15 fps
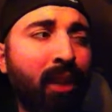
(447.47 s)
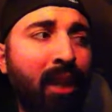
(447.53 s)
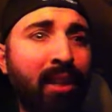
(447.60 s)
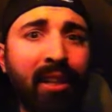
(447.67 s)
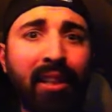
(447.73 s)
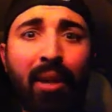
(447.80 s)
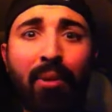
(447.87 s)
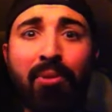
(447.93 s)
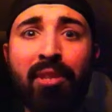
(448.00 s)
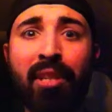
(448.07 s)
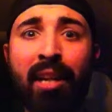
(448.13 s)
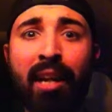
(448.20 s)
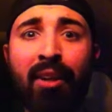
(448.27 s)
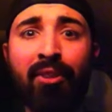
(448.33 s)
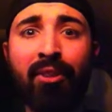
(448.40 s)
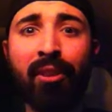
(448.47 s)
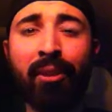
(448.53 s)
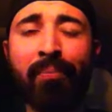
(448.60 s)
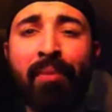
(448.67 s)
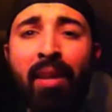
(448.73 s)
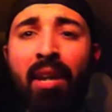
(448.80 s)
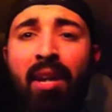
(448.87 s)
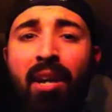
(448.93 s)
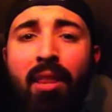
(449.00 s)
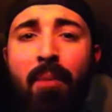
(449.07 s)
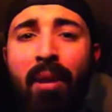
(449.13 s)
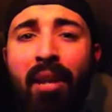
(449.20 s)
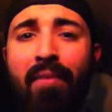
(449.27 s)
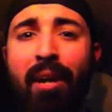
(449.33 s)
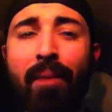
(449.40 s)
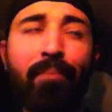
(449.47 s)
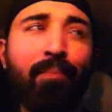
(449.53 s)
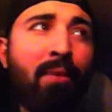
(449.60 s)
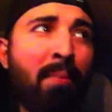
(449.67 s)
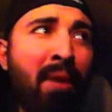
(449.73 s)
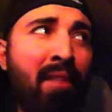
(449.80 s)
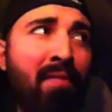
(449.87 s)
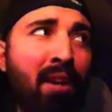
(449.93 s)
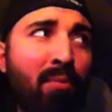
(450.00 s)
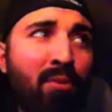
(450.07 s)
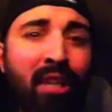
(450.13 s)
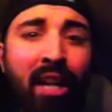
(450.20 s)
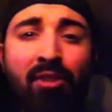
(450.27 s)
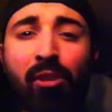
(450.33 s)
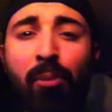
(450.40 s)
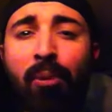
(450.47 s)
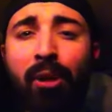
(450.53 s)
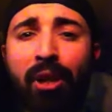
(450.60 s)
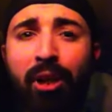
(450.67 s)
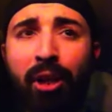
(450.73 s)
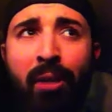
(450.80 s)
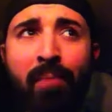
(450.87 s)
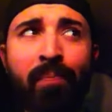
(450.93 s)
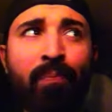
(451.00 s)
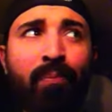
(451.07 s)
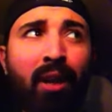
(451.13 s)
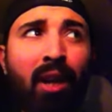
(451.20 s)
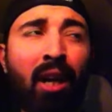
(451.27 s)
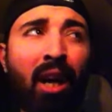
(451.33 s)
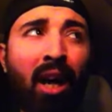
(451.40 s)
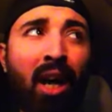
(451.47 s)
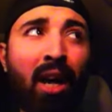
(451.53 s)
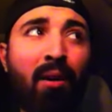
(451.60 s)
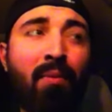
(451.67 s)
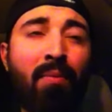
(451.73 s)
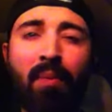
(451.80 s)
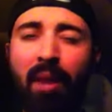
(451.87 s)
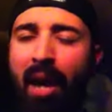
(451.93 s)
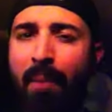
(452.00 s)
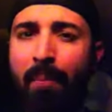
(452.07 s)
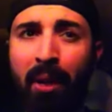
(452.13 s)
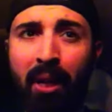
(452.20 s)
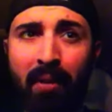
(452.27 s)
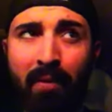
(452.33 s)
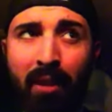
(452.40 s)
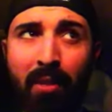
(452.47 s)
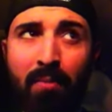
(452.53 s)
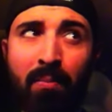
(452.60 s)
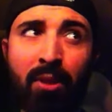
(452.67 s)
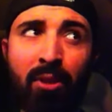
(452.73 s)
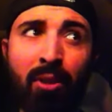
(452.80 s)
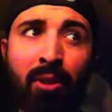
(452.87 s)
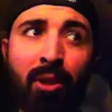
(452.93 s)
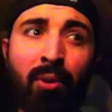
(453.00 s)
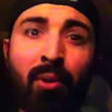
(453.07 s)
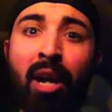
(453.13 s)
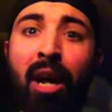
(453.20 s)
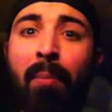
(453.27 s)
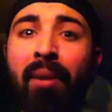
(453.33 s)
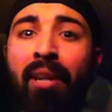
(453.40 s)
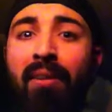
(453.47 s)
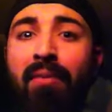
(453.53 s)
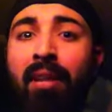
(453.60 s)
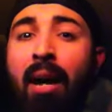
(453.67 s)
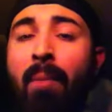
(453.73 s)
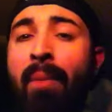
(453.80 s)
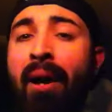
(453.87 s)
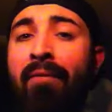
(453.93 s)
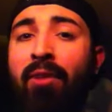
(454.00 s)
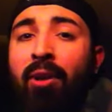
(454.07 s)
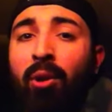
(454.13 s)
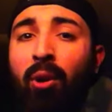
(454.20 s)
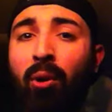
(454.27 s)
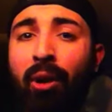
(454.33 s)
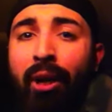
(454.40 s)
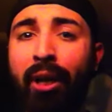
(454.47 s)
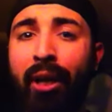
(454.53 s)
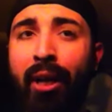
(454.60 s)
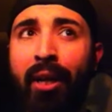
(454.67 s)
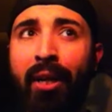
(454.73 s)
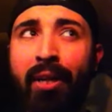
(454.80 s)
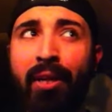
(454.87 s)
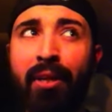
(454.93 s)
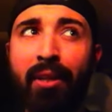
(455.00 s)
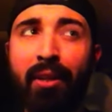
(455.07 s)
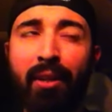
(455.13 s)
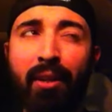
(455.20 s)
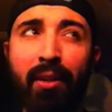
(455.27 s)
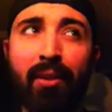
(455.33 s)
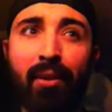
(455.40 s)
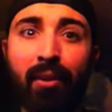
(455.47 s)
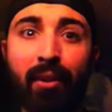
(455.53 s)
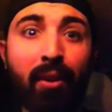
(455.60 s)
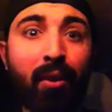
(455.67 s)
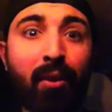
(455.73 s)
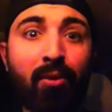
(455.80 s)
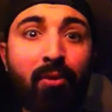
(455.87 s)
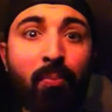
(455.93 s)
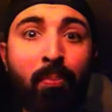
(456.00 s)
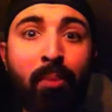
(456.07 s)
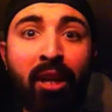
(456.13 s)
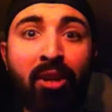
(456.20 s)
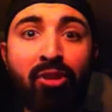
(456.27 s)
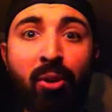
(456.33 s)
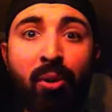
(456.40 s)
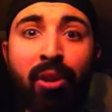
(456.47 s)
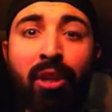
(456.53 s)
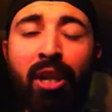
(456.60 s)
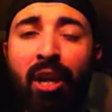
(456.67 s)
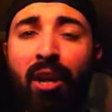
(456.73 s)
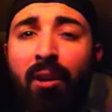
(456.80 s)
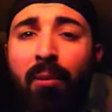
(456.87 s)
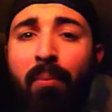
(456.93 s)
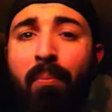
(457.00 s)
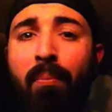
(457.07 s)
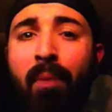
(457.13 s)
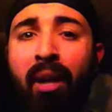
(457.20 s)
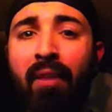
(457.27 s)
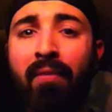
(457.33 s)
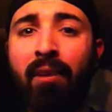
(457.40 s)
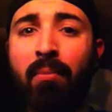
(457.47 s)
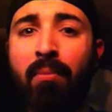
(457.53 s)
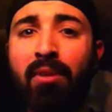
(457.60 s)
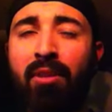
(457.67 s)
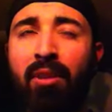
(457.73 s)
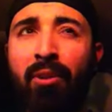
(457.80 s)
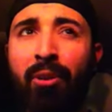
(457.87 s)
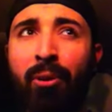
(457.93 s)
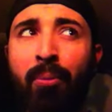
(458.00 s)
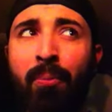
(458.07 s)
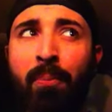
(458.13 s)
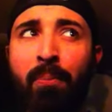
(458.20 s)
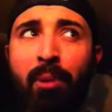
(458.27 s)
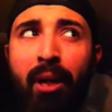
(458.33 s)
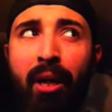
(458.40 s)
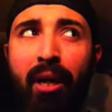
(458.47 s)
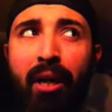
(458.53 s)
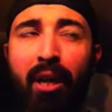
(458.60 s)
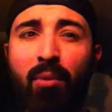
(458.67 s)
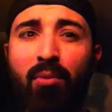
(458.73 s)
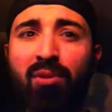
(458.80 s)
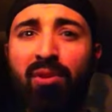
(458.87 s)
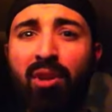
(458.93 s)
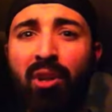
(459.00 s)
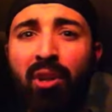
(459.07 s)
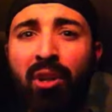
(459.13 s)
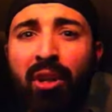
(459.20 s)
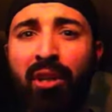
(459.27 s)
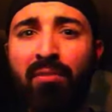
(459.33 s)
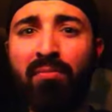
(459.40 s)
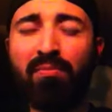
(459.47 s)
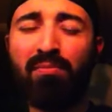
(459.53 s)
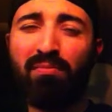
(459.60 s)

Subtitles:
think that was it, actually. The main event. The main event was actually pretty good. Not main event material. Not Bound for Glory. Big show of the year main event material. But it was good.